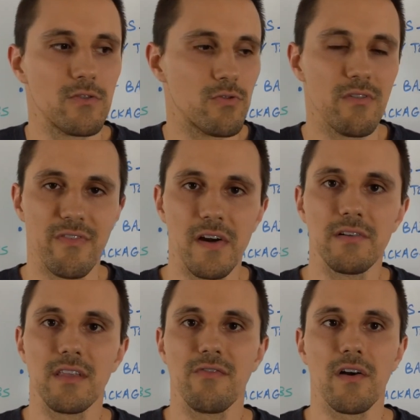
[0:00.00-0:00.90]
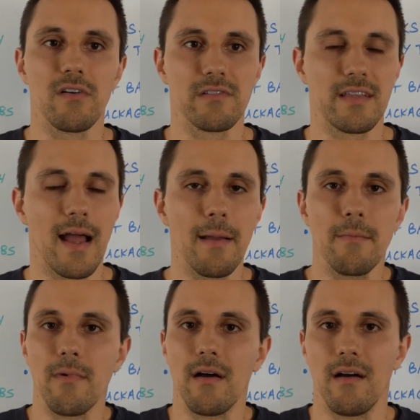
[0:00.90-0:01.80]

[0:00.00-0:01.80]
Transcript: through a very difficult time,